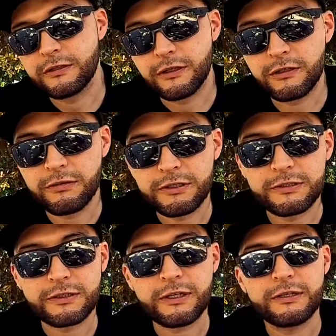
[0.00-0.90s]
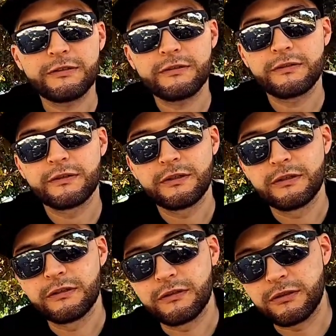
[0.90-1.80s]
another great
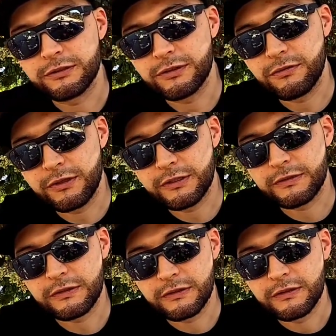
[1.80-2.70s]
design also this